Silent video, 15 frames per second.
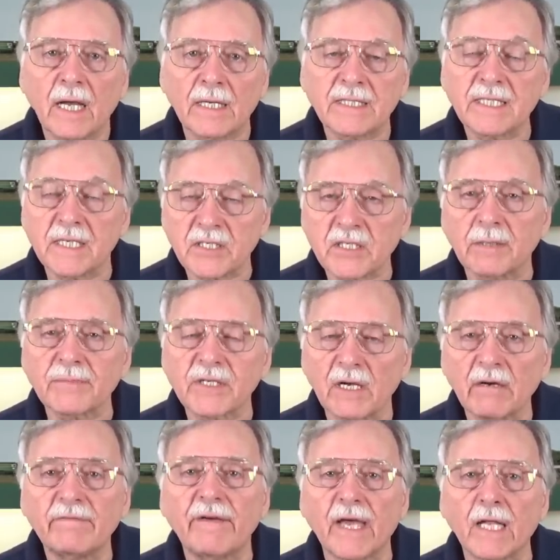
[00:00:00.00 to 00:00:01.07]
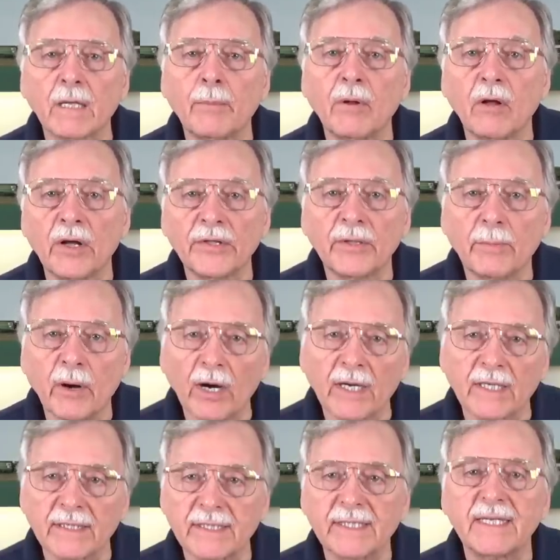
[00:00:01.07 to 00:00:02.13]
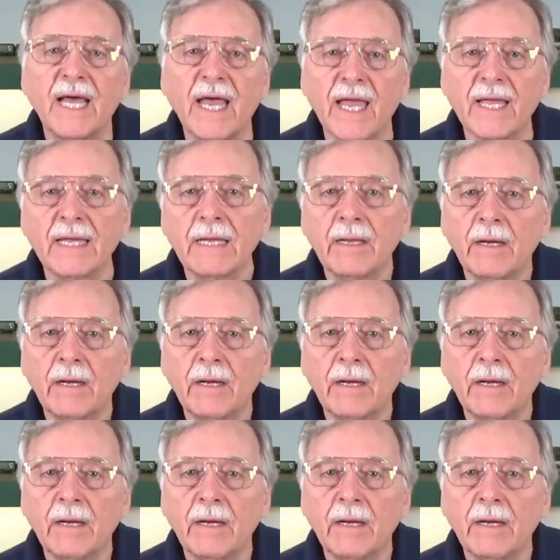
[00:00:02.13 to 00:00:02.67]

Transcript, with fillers: systems available on the market today,